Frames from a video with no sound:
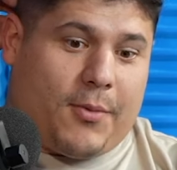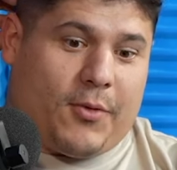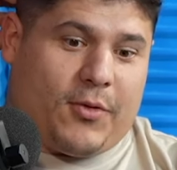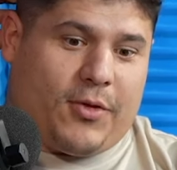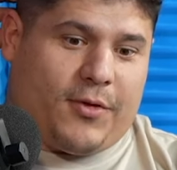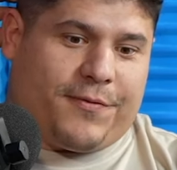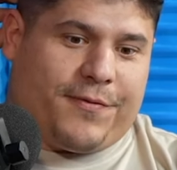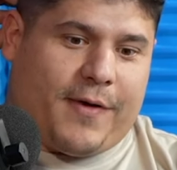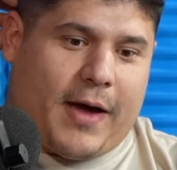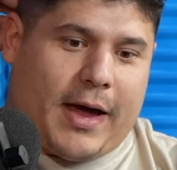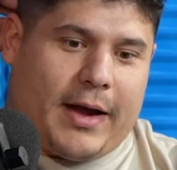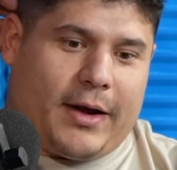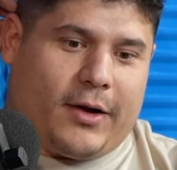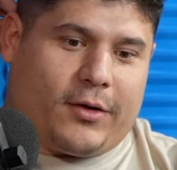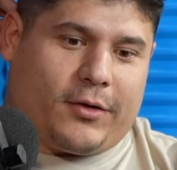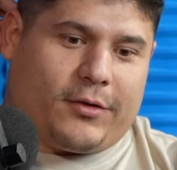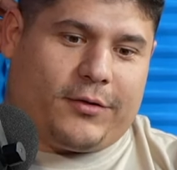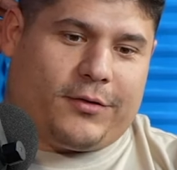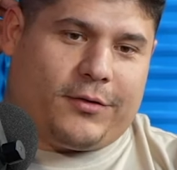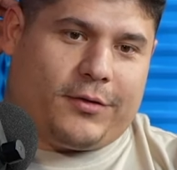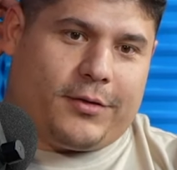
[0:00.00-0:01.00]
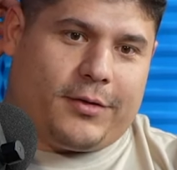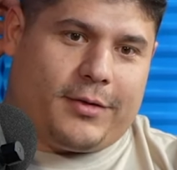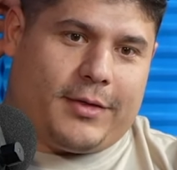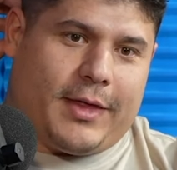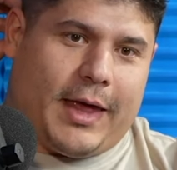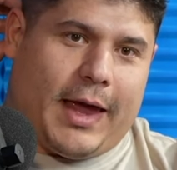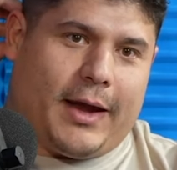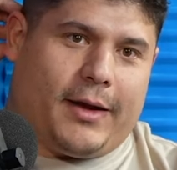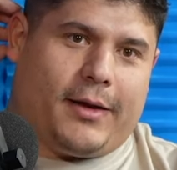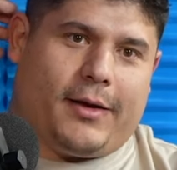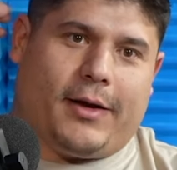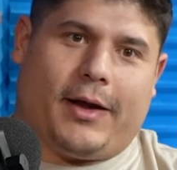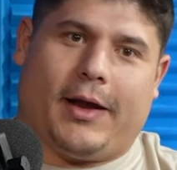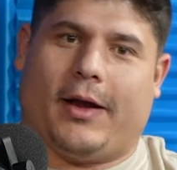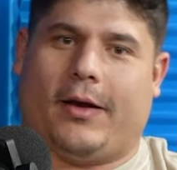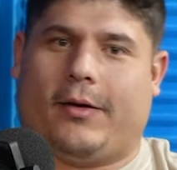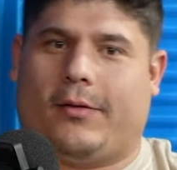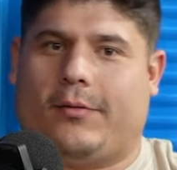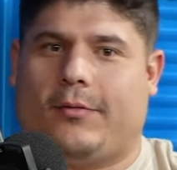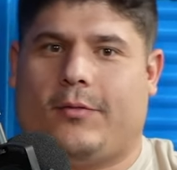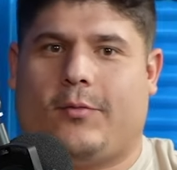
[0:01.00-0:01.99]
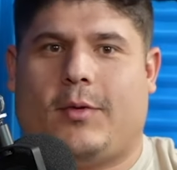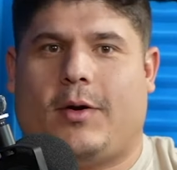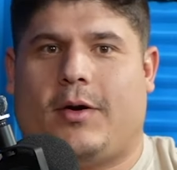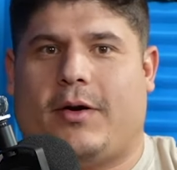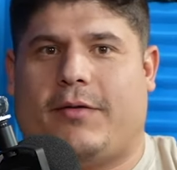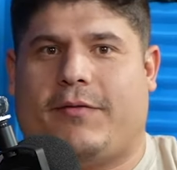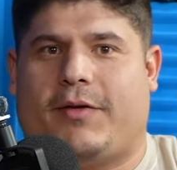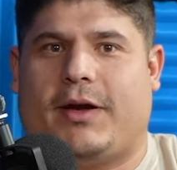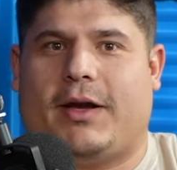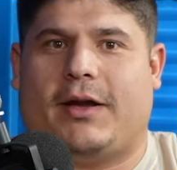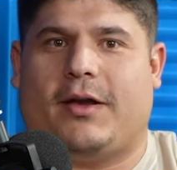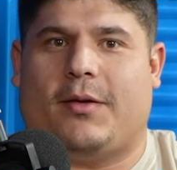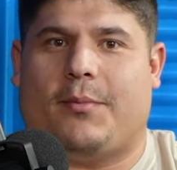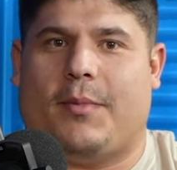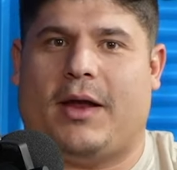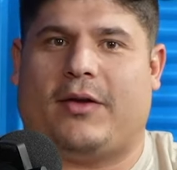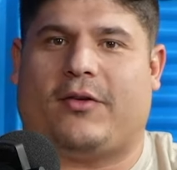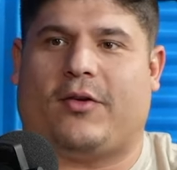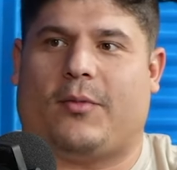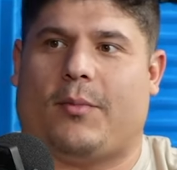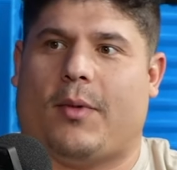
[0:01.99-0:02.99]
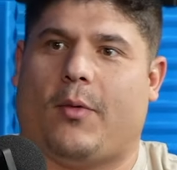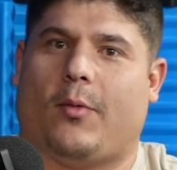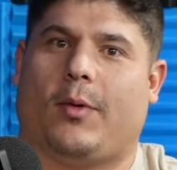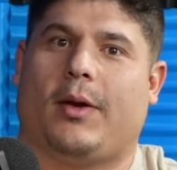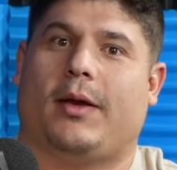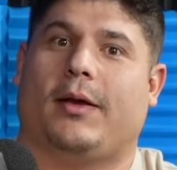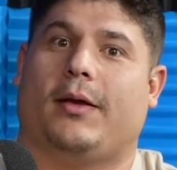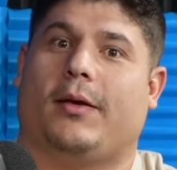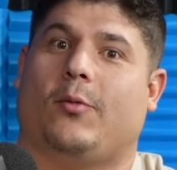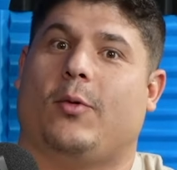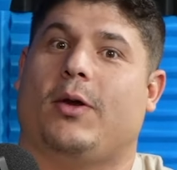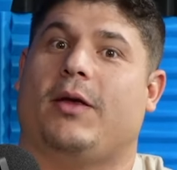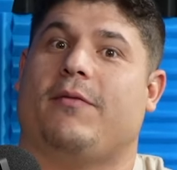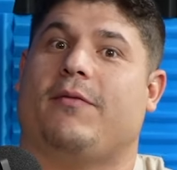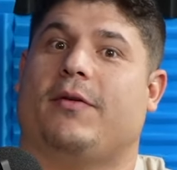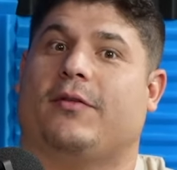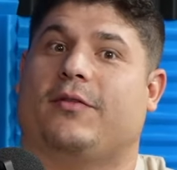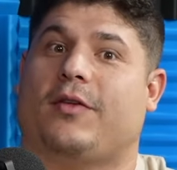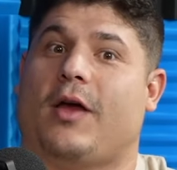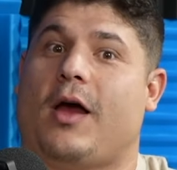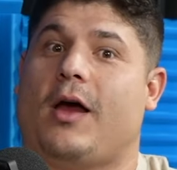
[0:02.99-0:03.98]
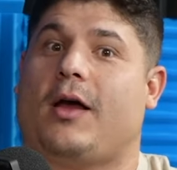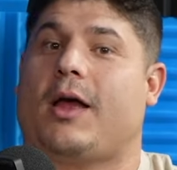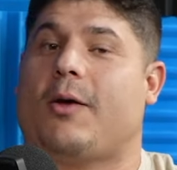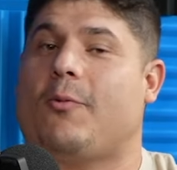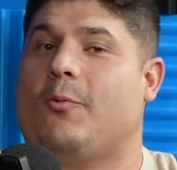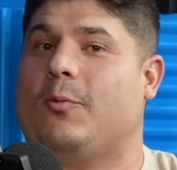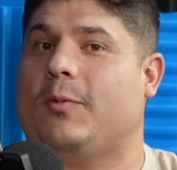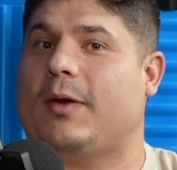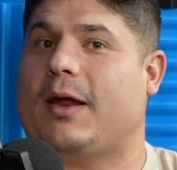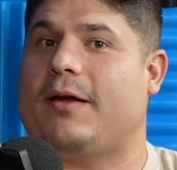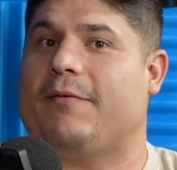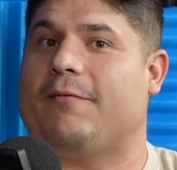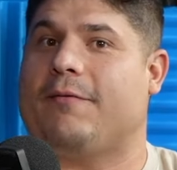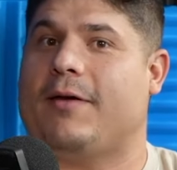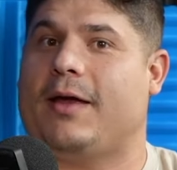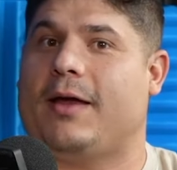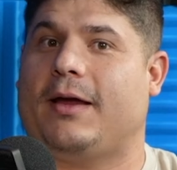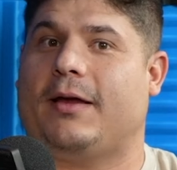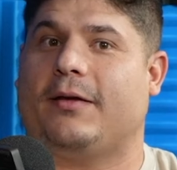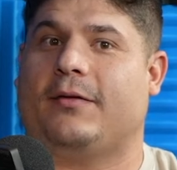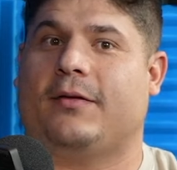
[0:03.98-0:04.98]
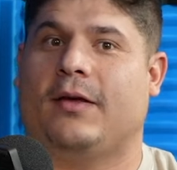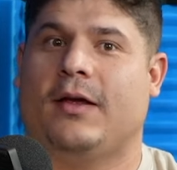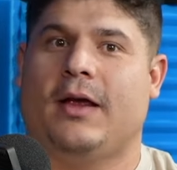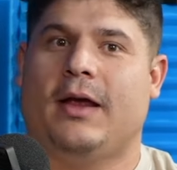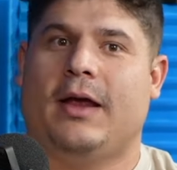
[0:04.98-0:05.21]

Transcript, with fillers: of the fighters that, and we don't even need to mention, but we we even saw a couple of them down in Vegas.